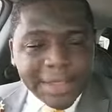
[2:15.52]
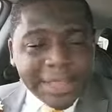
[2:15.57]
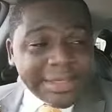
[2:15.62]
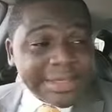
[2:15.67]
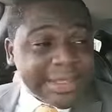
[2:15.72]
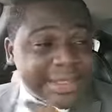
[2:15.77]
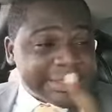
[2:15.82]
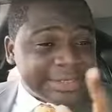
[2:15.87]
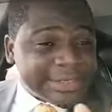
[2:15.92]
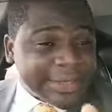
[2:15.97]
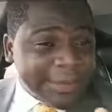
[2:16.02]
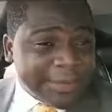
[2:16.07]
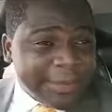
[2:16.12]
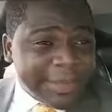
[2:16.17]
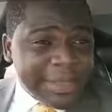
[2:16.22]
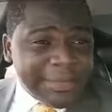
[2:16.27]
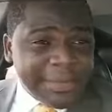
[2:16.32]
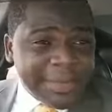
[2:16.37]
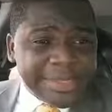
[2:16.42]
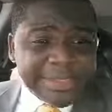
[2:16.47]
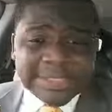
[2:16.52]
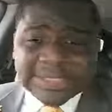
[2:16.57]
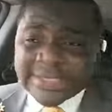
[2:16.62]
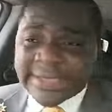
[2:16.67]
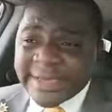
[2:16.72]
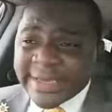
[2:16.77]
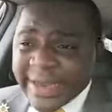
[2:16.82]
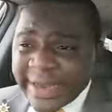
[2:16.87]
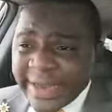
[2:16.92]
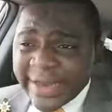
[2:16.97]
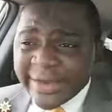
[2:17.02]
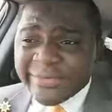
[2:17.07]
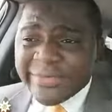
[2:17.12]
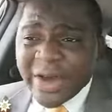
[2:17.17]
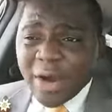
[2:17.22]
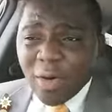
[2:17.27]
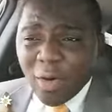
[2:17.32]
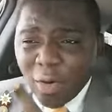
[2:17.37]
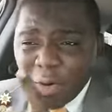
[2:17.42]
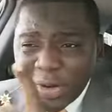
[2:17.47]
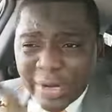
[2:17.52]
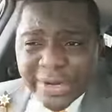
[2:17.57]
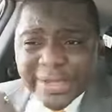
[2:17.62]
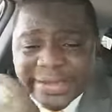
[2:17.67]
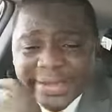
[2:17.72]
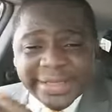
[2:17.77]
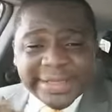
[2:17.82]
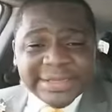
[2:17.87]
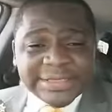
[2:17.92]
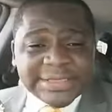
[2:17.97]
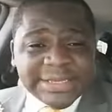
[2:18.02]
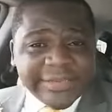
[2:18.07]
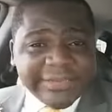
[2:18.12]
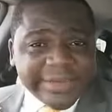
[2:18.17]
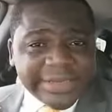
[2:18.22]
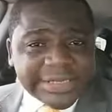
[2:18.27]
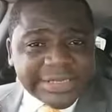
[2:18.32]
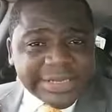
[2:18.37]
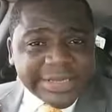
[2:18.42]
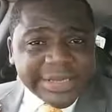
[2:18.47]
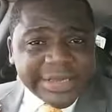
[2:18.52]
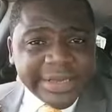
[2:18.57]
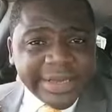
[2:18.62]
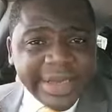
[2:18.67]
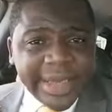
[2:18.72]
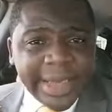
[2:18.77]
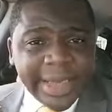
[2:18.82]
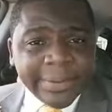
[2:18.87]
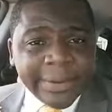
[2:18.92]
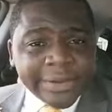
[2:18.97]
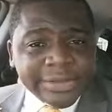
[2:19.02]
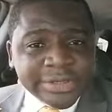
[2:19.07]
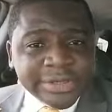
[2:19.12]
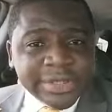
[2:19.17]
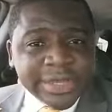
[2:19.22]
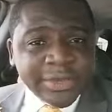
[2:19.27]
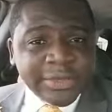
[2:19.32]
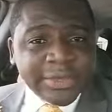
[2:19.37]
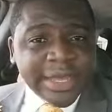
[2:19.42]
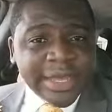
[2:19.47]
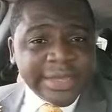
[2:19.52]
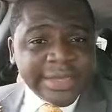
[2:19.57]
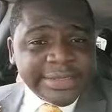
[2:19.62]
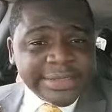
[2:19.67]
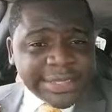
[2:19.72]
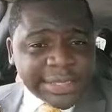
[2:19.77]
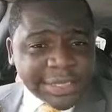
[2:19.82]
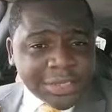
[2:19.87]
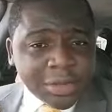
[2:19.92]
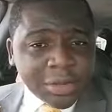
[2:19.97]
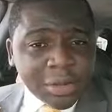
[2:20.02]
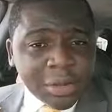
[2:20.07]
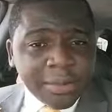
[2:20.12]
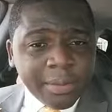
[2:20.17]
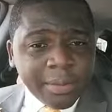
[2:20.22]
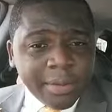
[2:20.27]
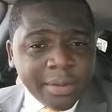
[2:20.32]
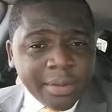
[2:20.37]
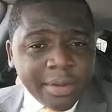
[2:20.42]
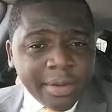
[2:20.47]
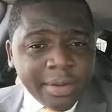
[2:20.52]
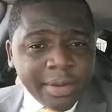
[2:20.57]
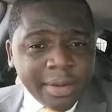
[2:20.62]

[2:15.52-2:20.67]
Does the BBC cover only negativity about the United Kingdom?